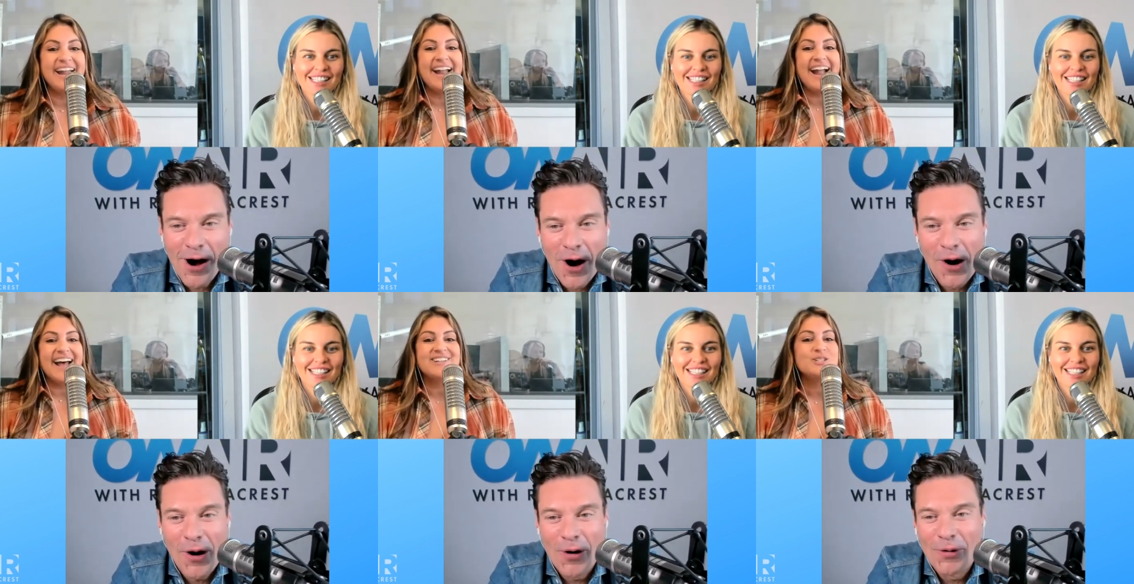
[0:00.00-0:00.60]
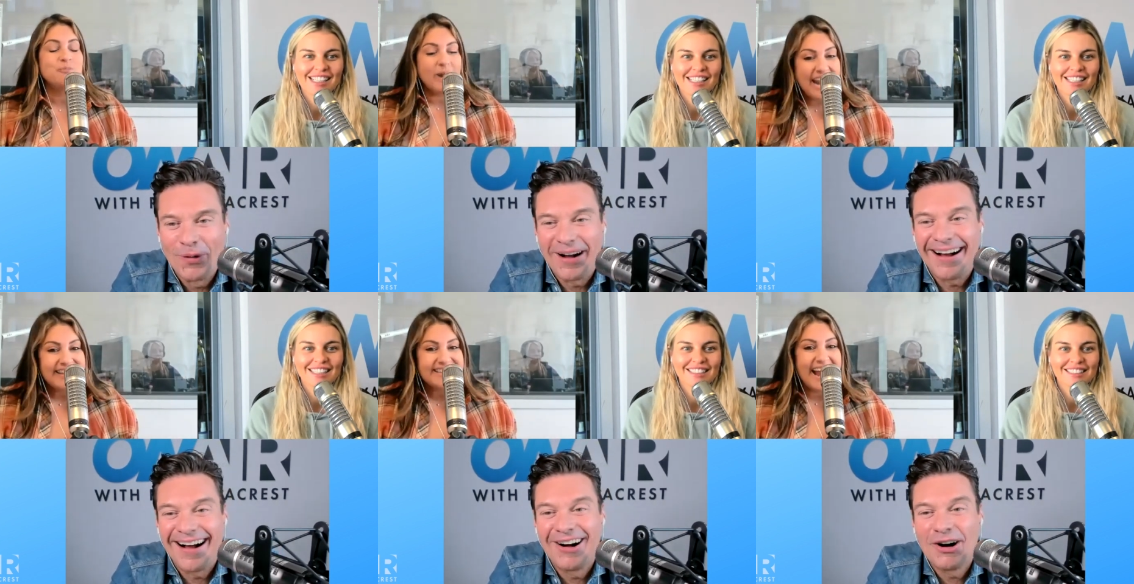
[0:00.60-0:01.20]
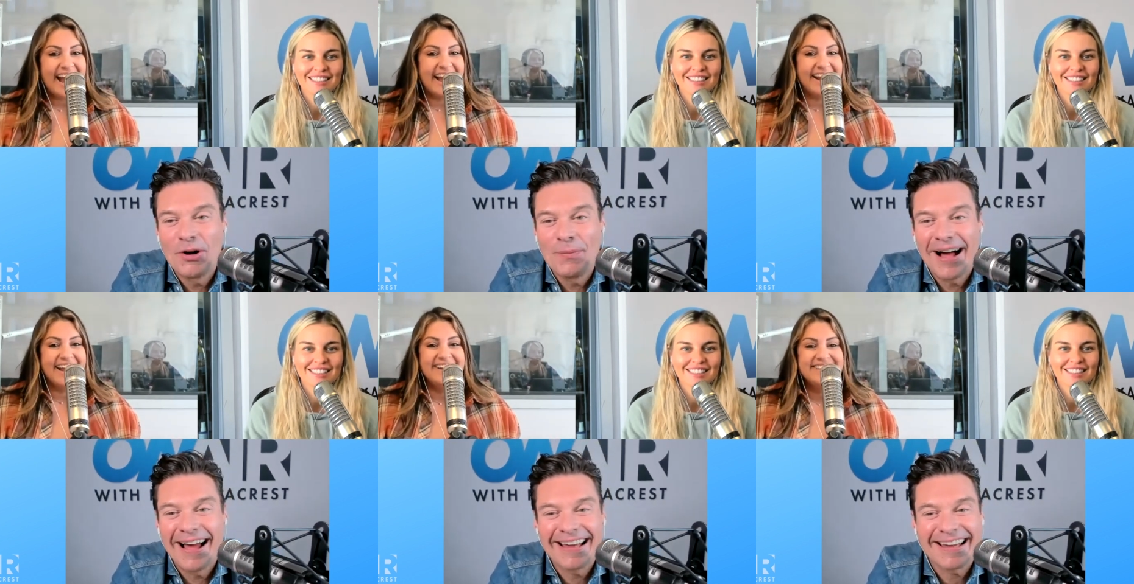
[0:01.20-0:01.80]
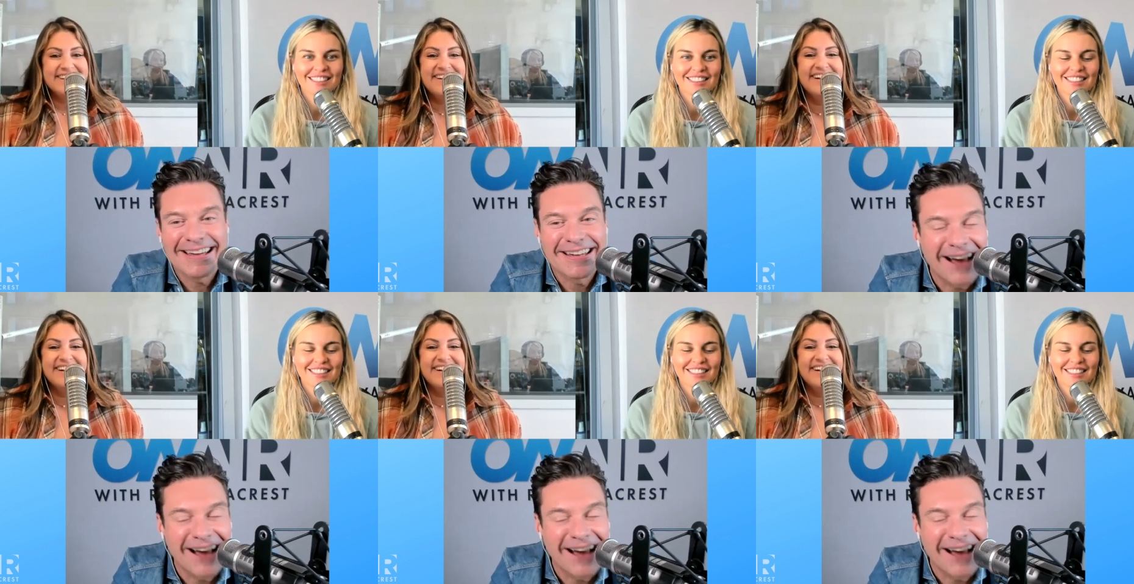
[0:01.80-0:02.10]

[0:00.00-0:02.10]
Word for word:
Speaker 1: went and got a spray oh tan. Oh and so,